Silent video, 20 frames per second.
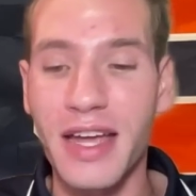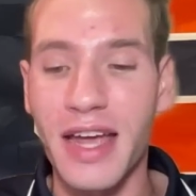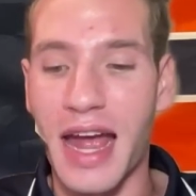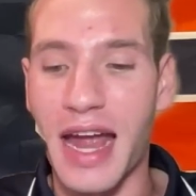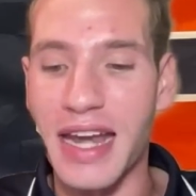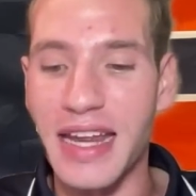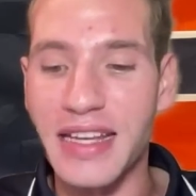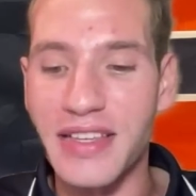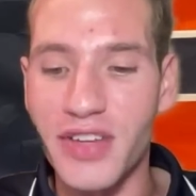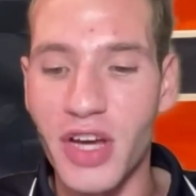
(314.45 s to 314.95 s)

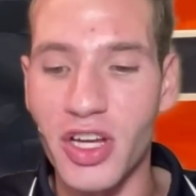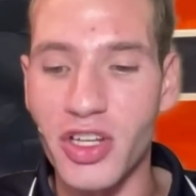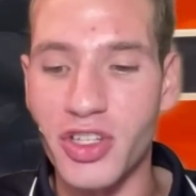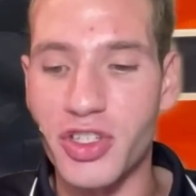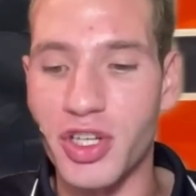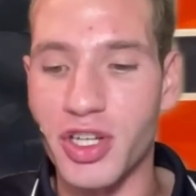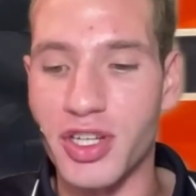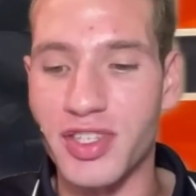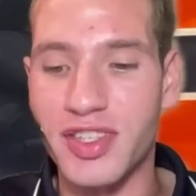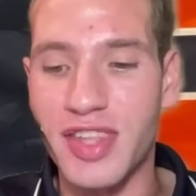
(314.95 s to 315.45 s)
And he does
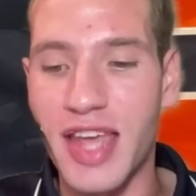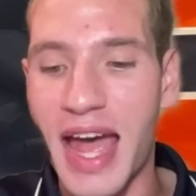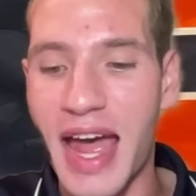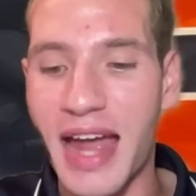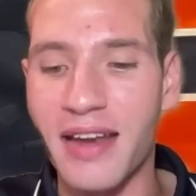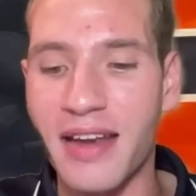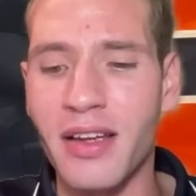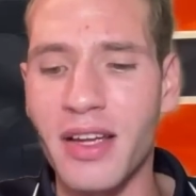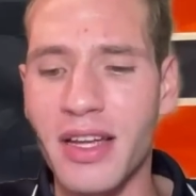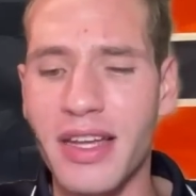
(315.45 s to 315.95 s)
just
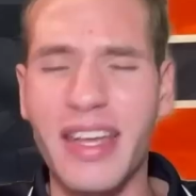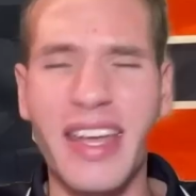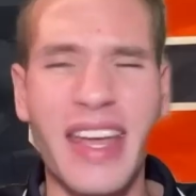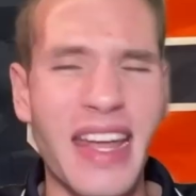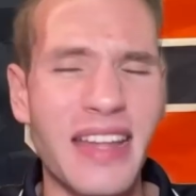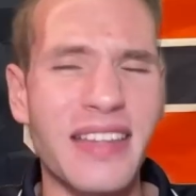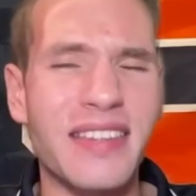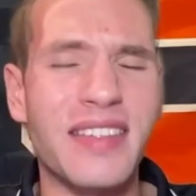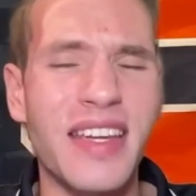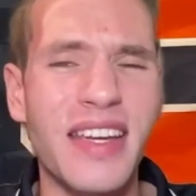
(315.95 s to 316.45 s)
that.
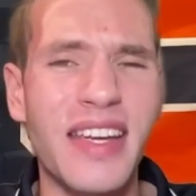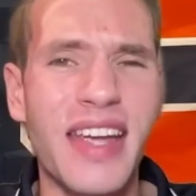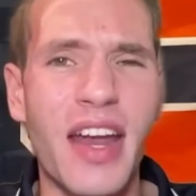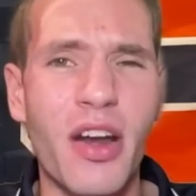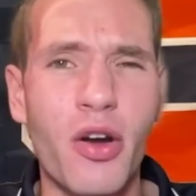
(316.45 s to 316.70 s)
Haynes did get